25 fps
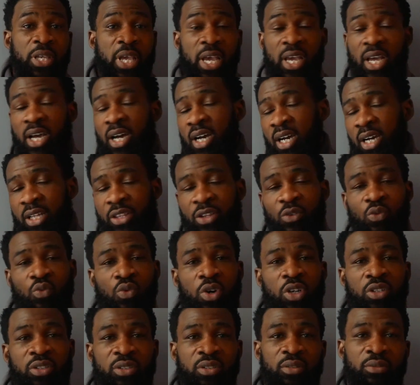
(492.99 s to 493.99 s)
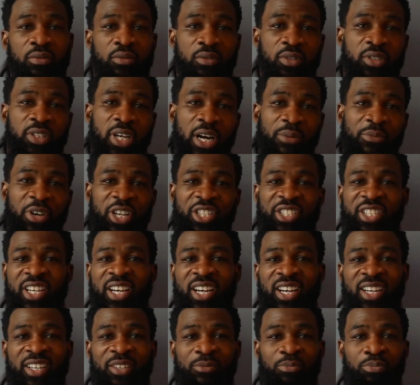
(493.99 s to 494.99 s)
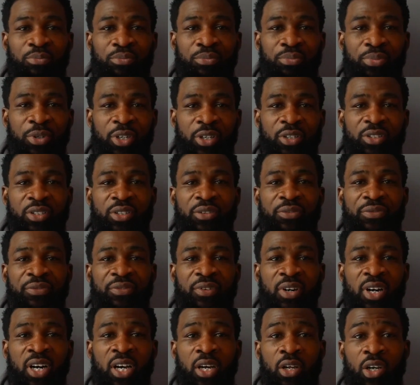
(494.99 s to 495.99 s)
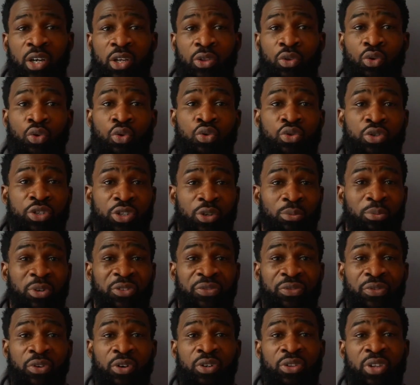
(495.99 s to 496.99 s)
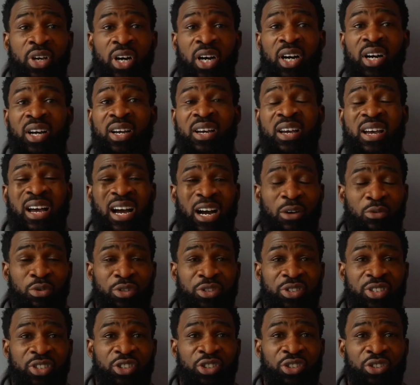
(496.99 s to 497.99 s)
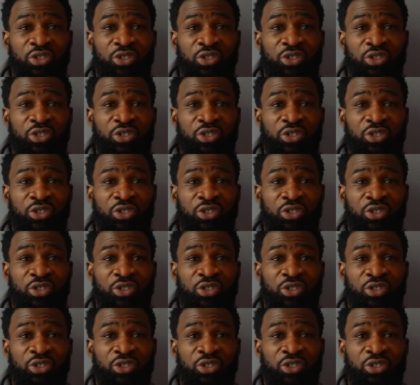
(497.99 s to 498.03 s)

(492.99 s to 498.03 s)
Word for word: Yeah, I had a one damaged hand prior to the fight, and also before that I was